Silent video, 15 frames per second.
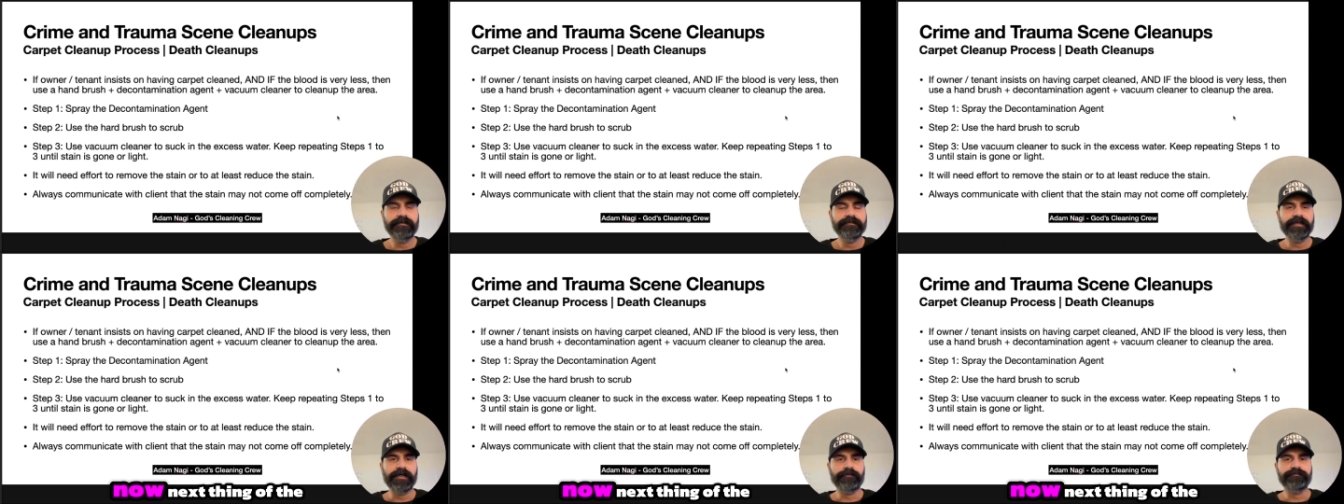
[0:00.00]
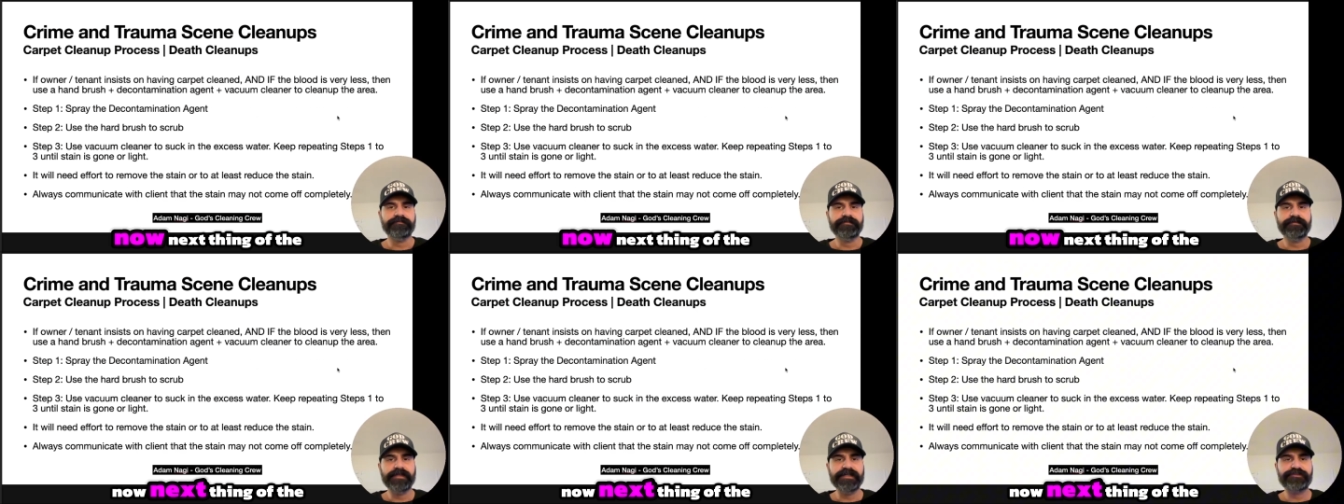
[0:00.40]
Now,
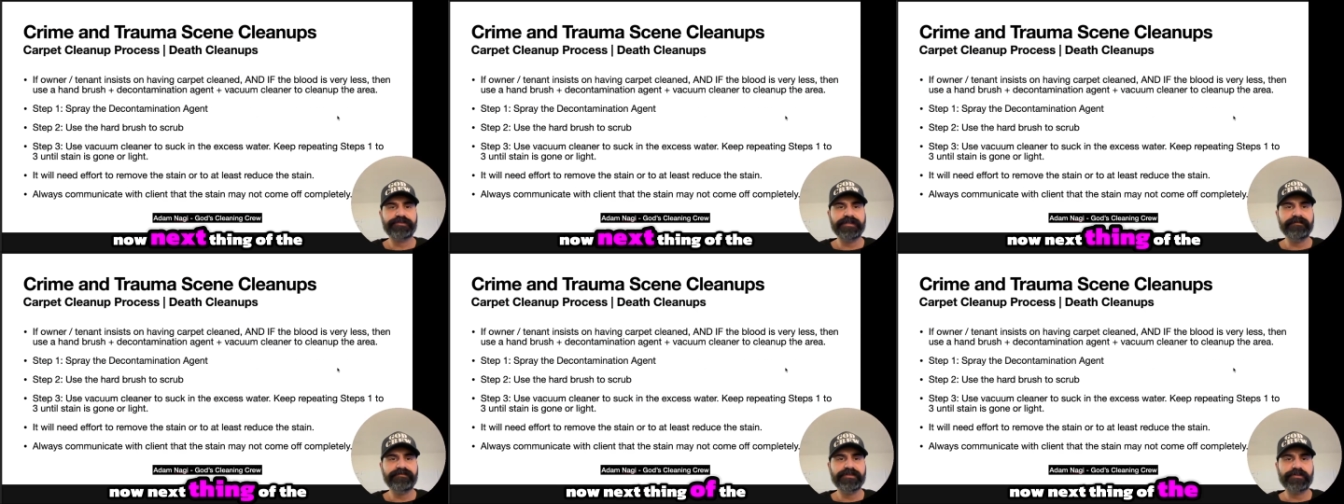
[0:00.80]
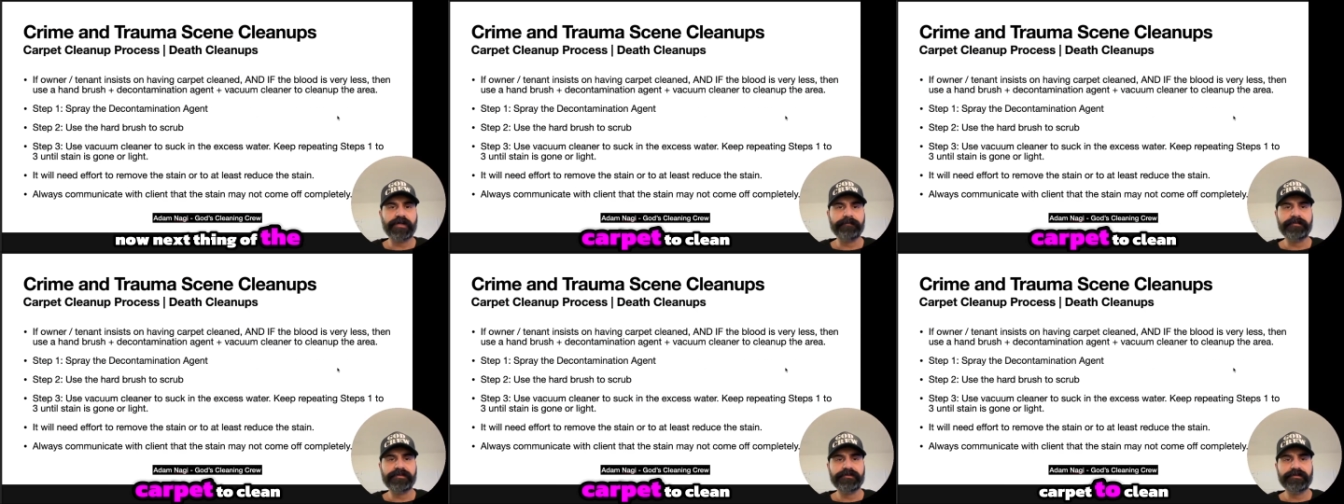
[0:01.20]
next thing with the
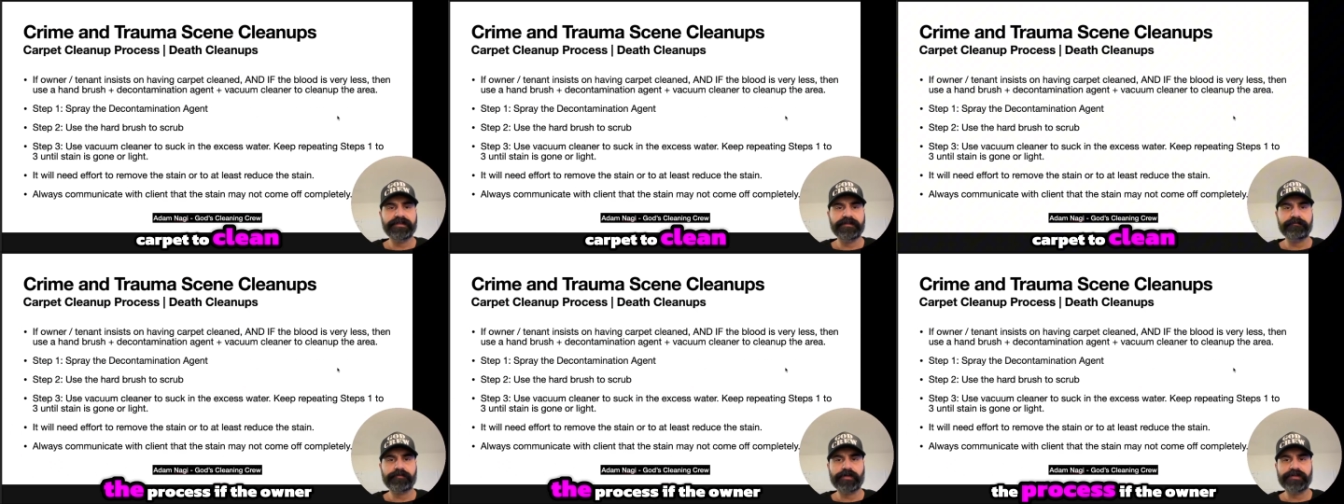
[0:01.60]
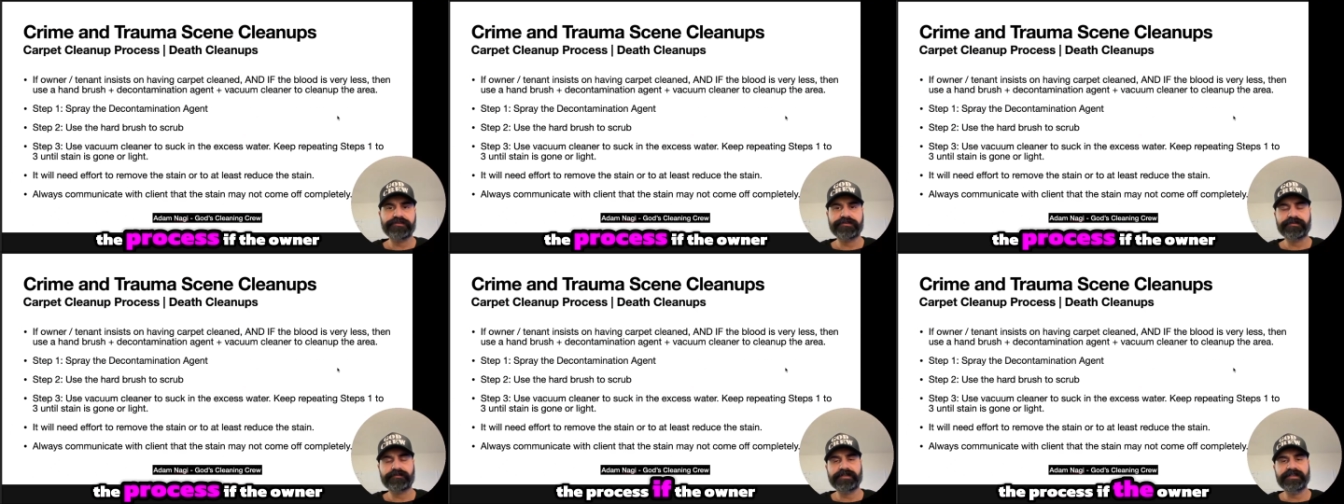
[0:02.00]
carpet cleanup
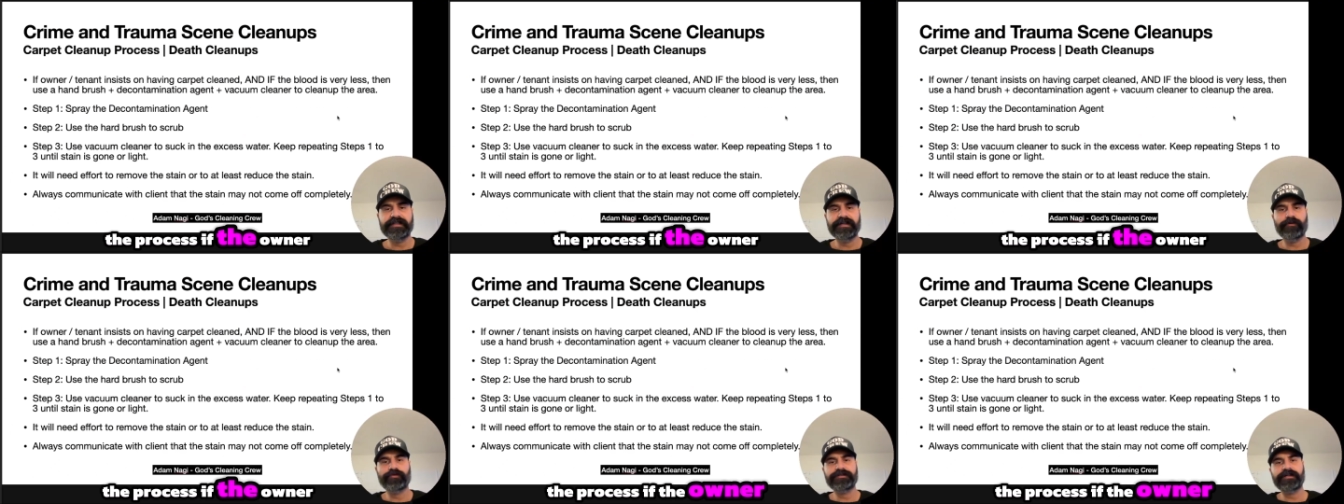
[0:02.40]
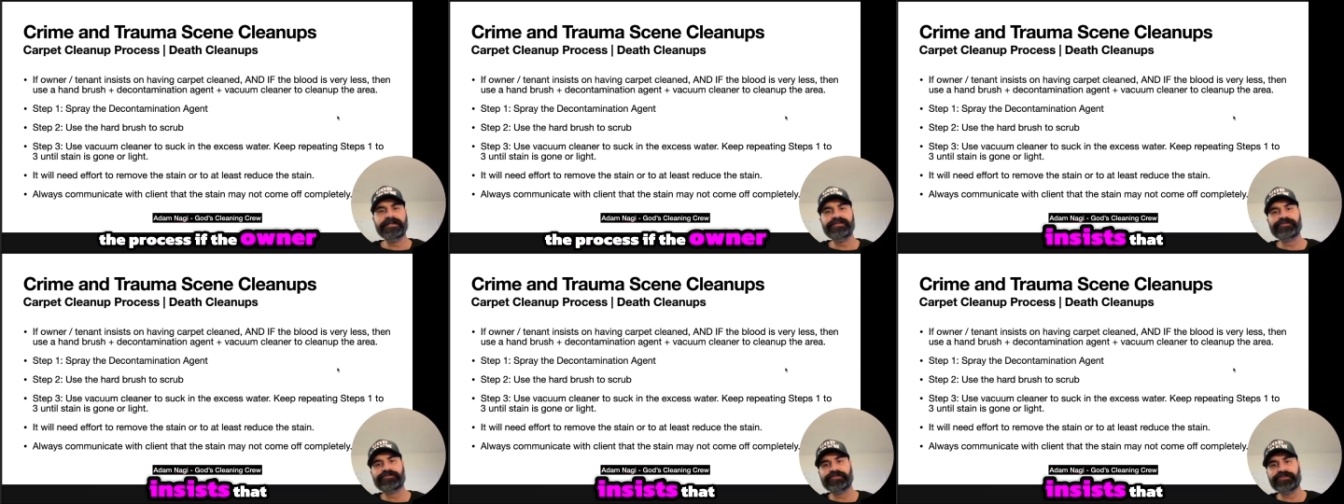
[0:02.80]
process, if the owner
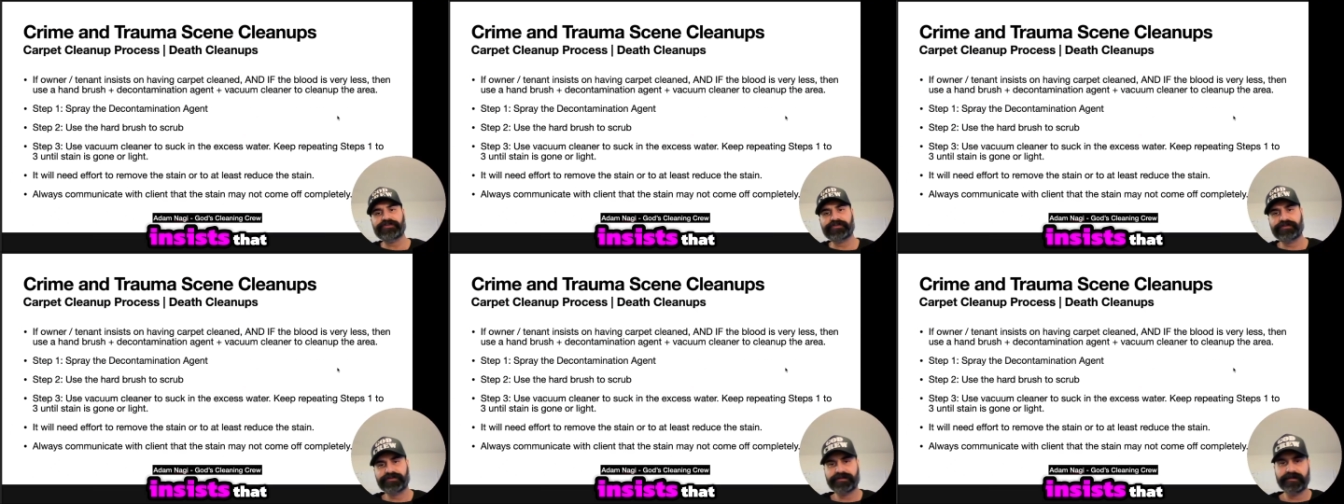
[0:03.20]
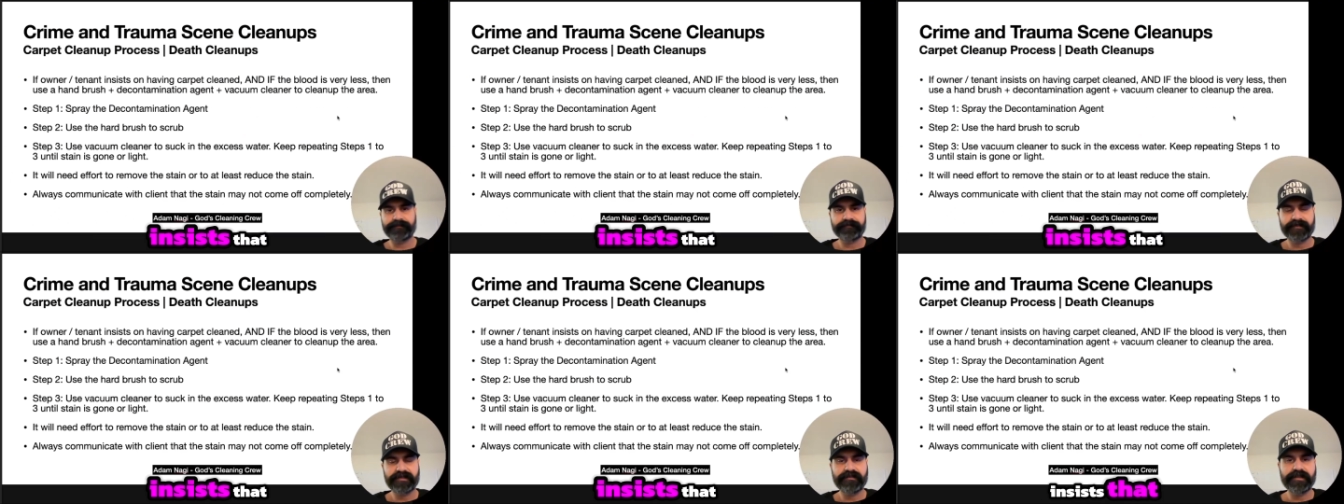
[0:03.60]
insists
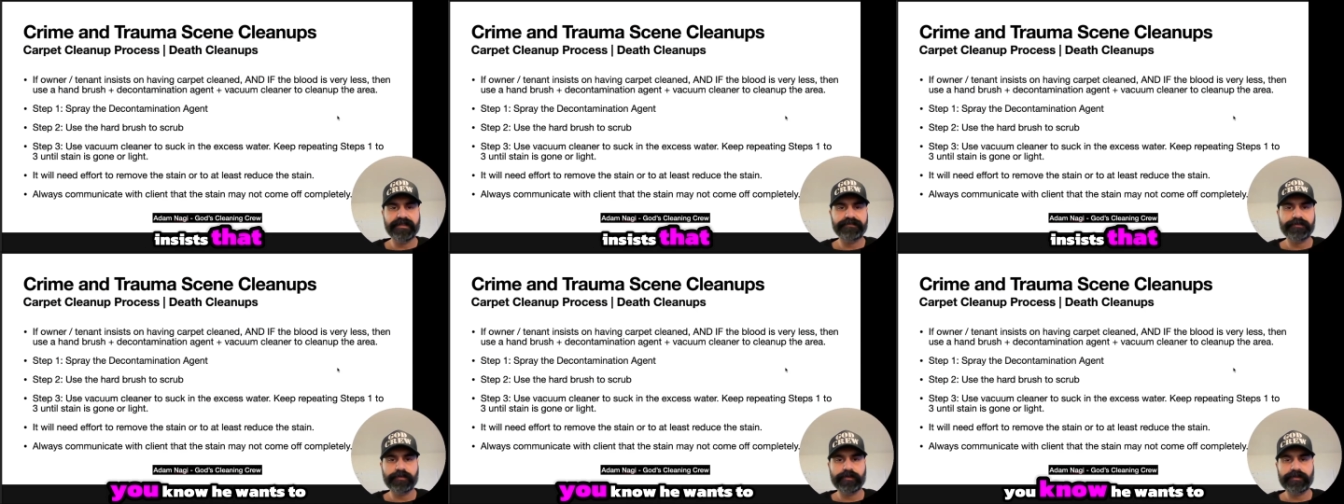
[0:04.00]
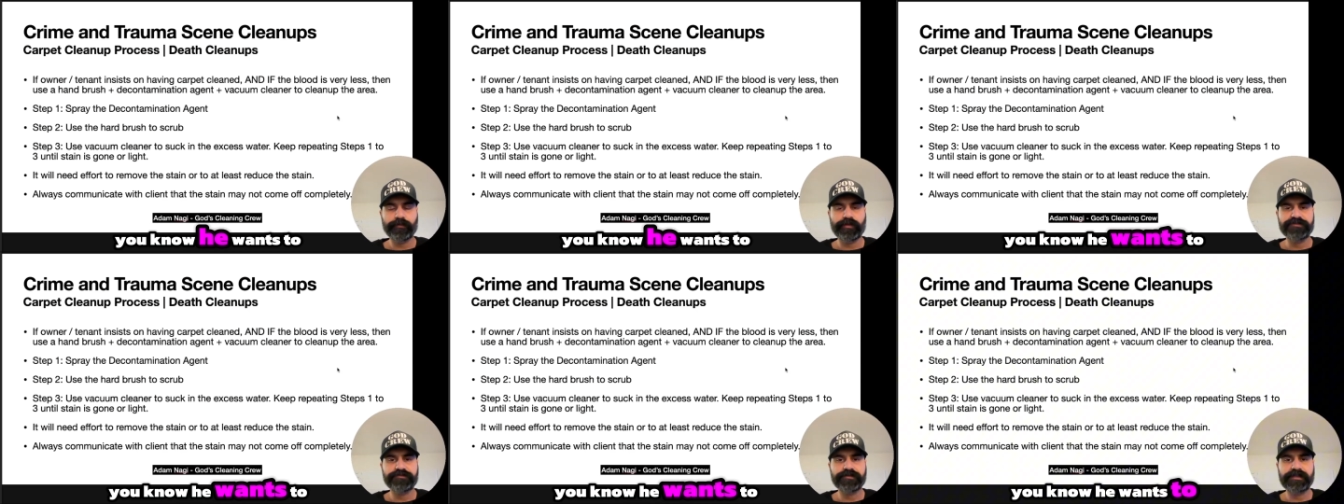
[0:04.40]
that, he
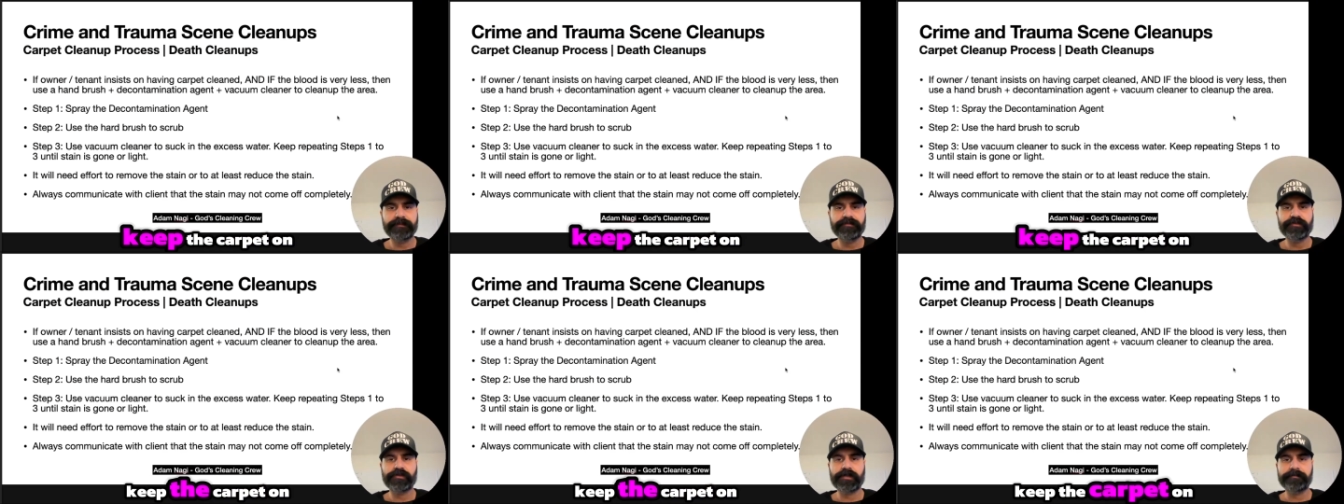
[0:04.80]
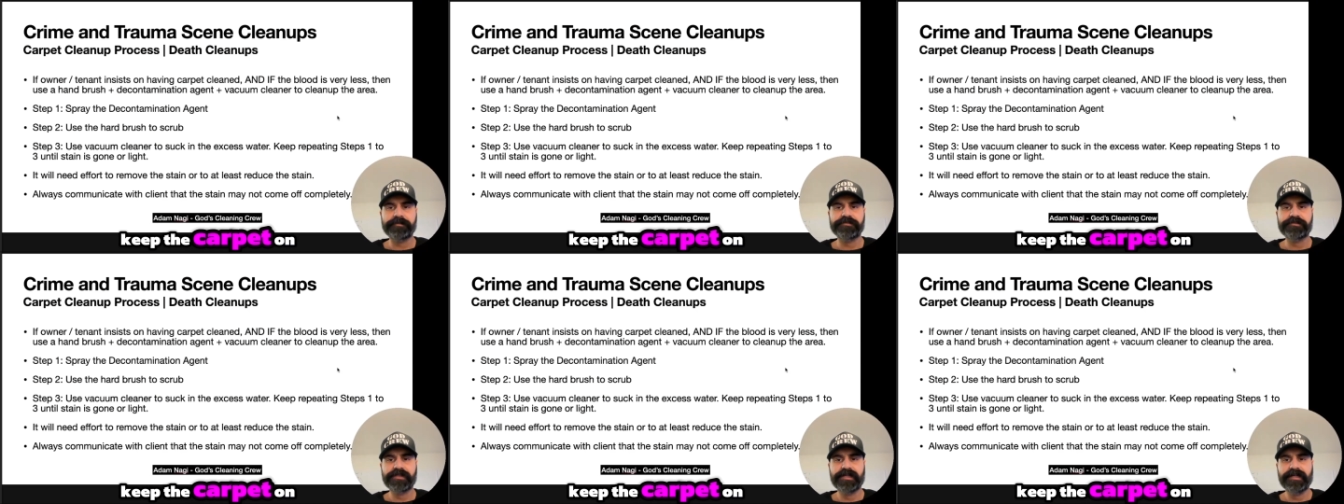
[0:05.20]
wants to keep the
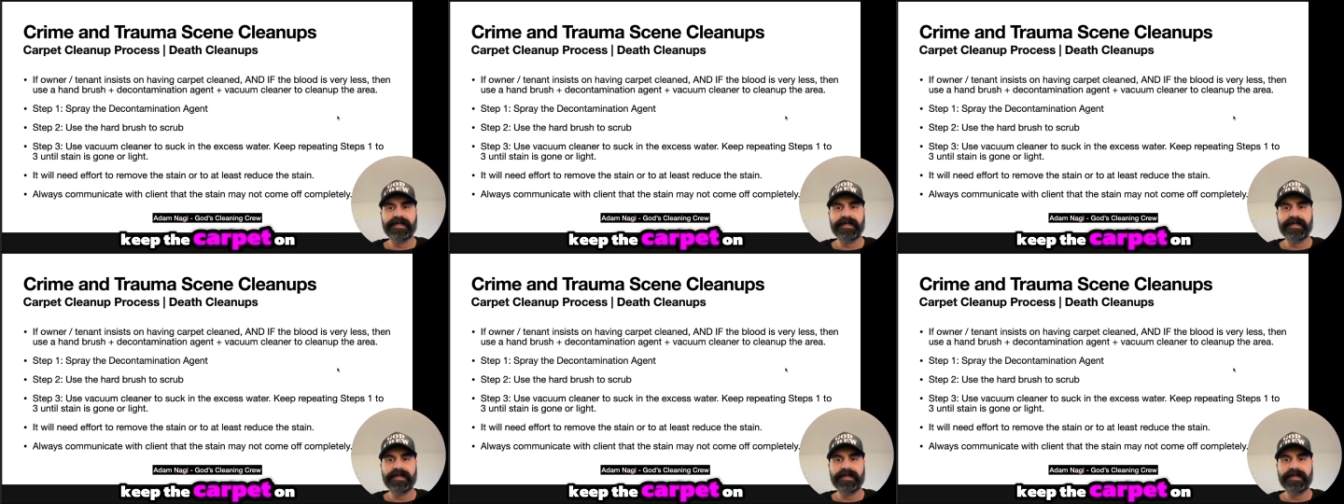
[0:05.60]
carpet